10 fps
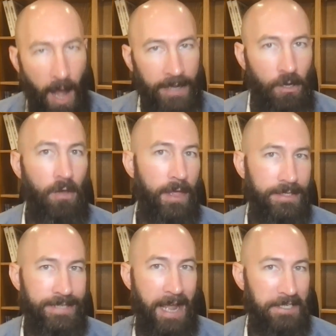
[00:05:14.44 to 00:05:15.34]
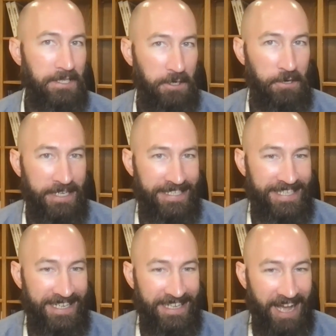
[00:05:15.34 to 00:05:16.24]
I call that a tax
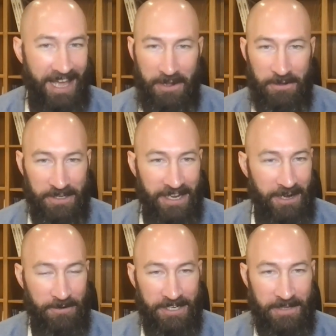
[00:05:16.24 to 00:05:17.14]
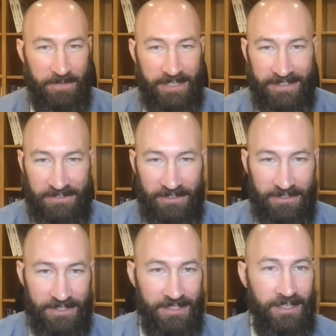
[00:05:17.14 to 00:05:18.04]
increase. I don't care what anybody else
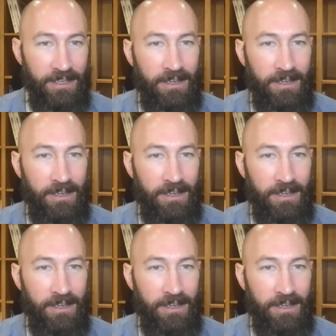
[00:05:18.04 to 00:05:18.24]
calls it.